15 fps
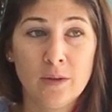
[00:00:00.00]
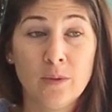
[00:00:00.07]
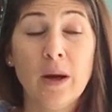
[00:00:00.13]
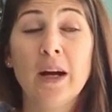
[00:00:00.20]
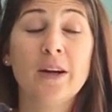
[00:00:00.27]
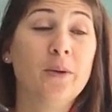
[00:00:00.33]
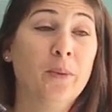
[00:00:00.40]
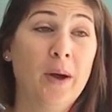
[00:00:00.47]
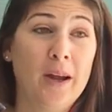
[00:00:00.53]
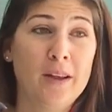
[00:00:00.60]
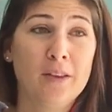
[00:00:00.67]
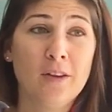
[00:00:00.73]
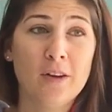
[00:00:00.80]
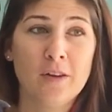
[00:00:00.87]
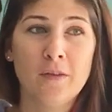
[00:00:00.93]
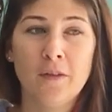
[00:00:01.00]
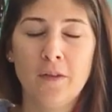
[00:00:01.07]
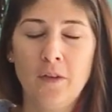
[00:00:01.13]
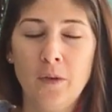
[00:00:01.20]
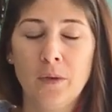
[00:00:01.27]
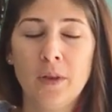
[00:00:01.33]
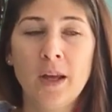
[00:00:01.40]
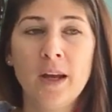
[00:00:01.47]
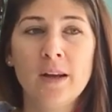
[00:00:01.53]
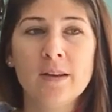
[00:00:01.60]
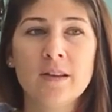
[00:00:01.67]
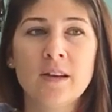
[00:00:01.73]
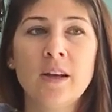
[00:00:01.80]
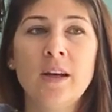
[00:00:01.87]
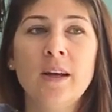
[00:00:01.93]
thought of a few
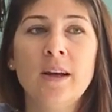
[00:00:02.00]
things